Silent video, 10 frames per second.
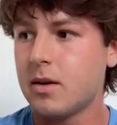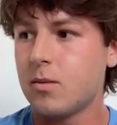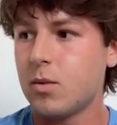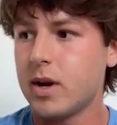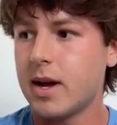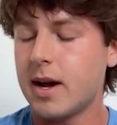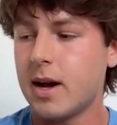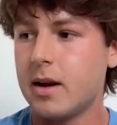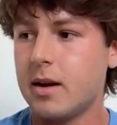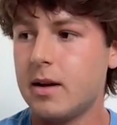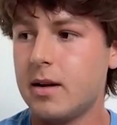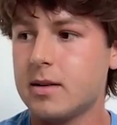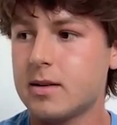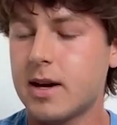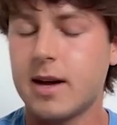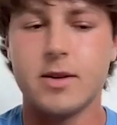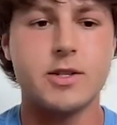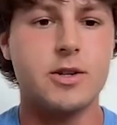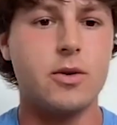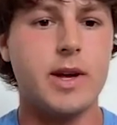we had kind of a
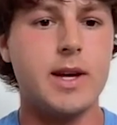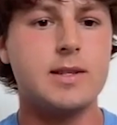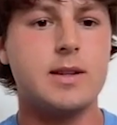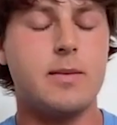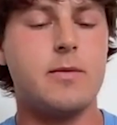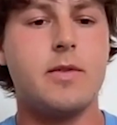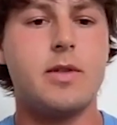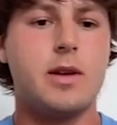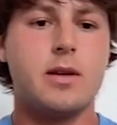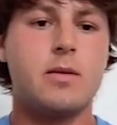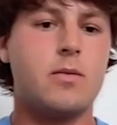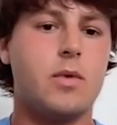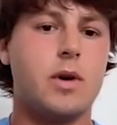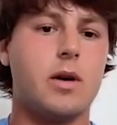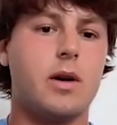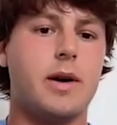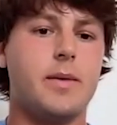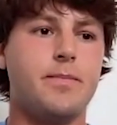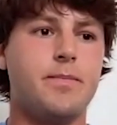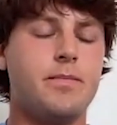showcase type of a thing where
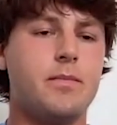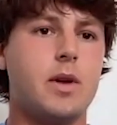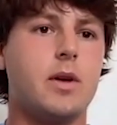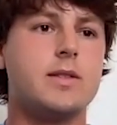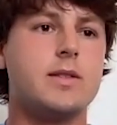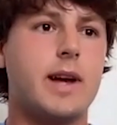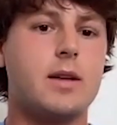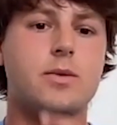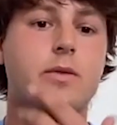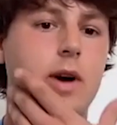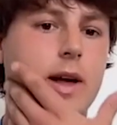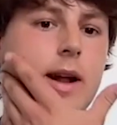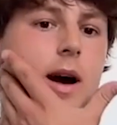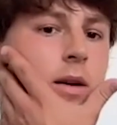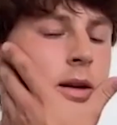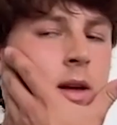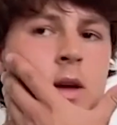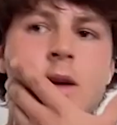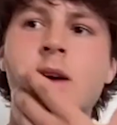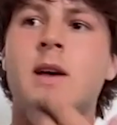scouts were invited out
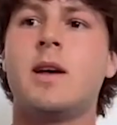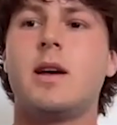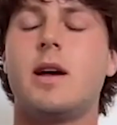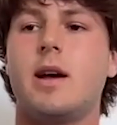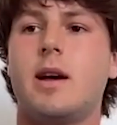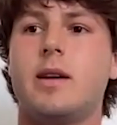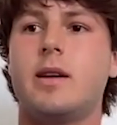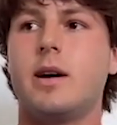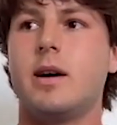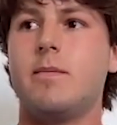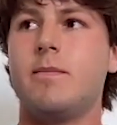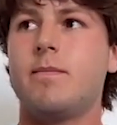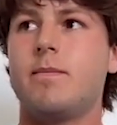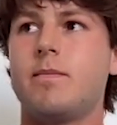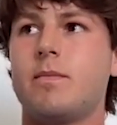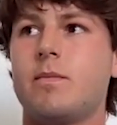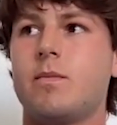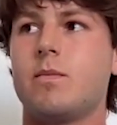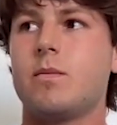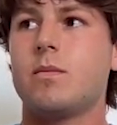and
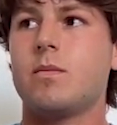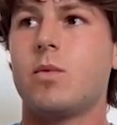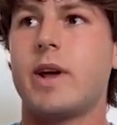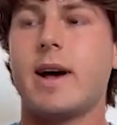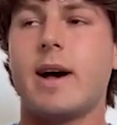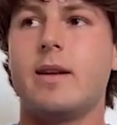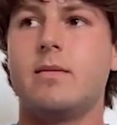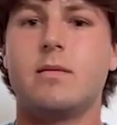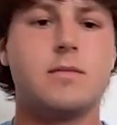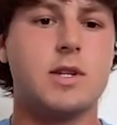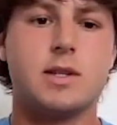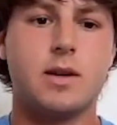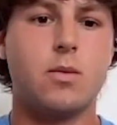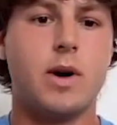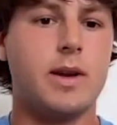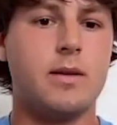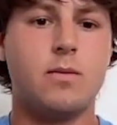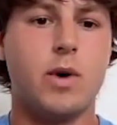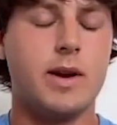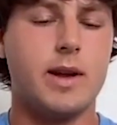we had just
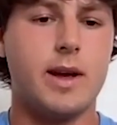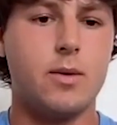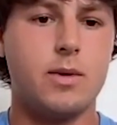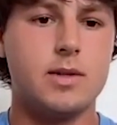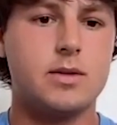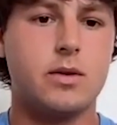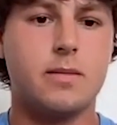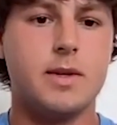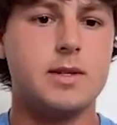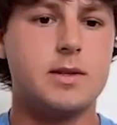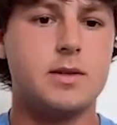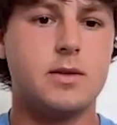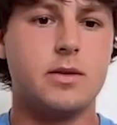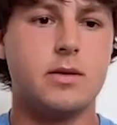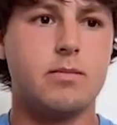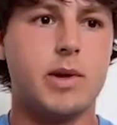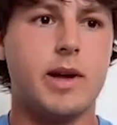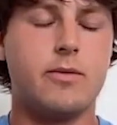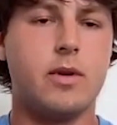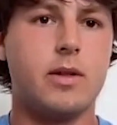one day, one scrimmage to play
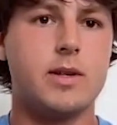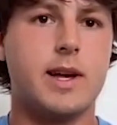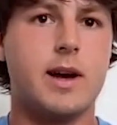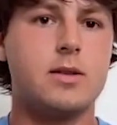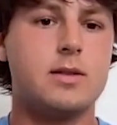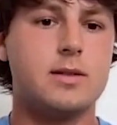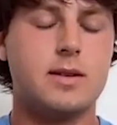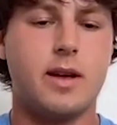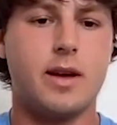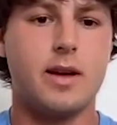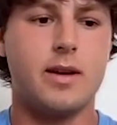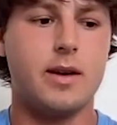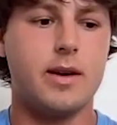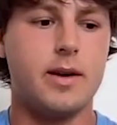in front of the scouts, and